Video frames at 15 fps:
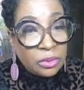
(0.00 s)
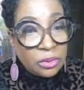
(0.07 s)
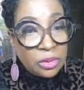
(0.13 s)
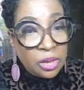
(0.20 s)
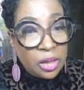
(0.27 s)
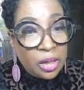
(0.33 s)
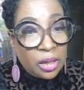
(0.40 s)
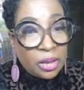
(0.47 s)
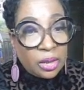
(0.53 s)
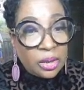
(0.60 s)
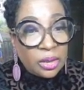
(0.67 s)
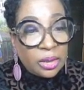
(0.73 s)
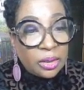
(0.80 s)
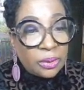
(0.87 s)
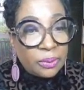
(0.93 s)

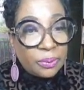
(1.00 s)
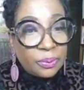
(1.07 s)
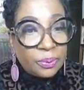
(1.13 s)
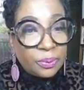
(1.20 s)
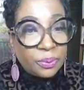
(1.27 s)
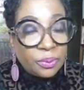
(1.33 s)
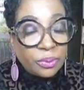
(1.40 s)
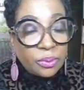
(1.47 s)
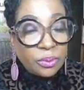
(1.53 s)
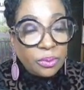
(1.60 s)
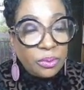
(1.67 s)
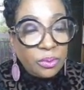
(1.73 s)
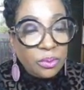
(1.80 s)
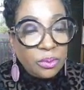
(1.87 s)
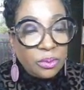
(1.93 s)

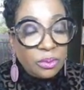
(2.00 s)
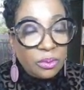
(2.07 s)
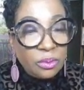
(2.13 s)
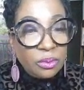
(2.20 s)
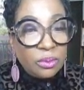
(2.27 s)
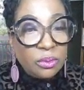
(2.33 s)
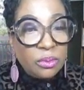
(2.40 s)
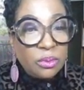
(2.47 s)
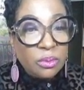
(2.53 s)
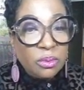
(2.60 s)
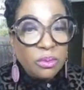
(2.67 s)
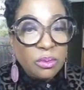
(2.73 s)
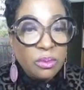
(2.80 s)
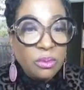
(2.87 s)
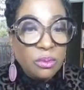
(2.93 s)

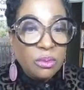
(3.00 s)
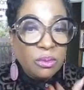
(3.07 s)
This person isn't speaking.